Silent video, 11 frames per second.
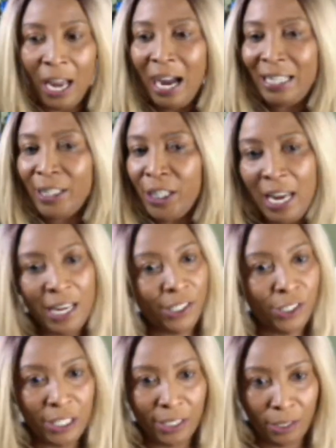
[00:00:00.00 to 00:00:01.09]
I changed
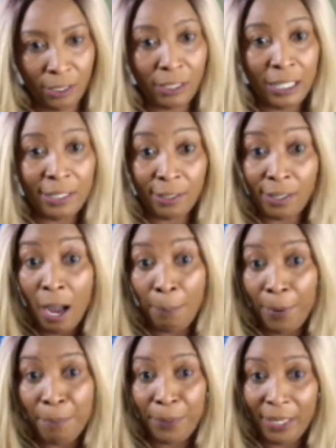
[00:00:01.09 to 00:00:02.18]
this season up
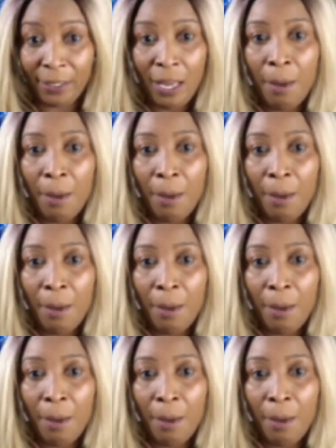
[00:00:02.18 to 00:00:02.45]
a bit